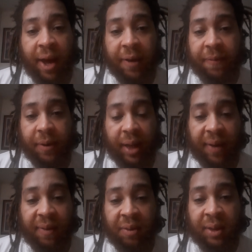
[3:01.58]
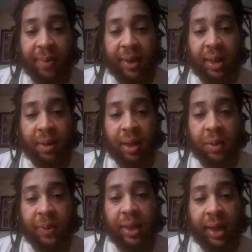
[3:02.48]
ask for a affidavit and you send me something
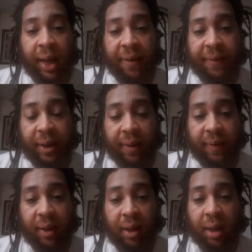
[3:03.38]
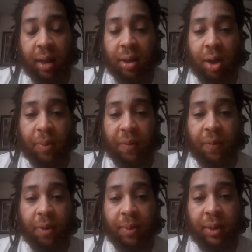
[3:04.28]
else beside the affidavit, it's
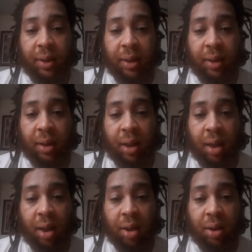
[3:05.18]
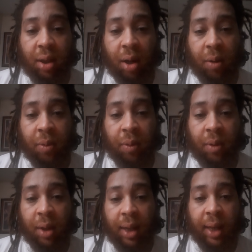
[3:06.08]
non-performance. So,
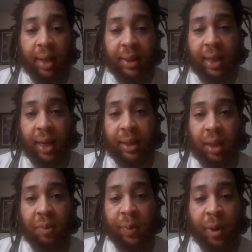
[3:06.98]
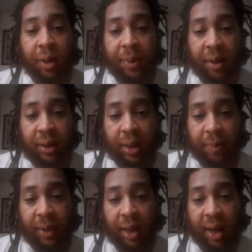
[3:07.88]
in his case, he responded without sending
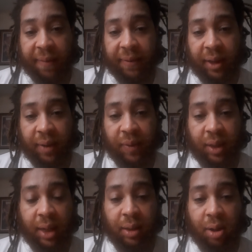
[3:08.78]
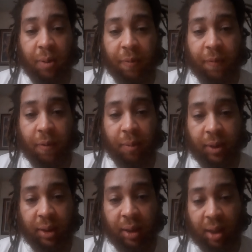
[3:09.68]
me an affidavit. That's
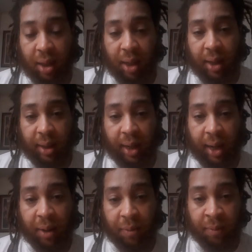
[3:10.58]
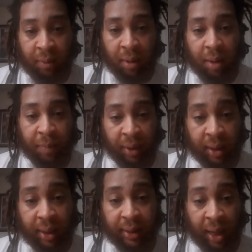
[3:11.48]
non-performance. Now,
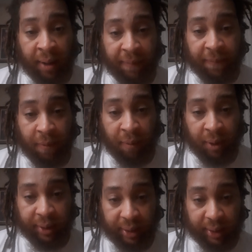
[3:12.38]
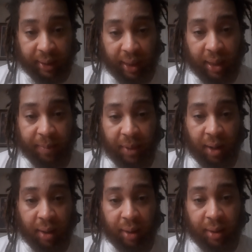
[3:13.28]
because I'm foreign to the state of
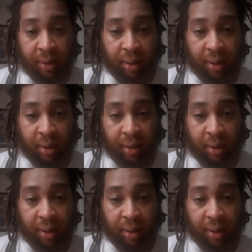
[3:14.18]
Maryland,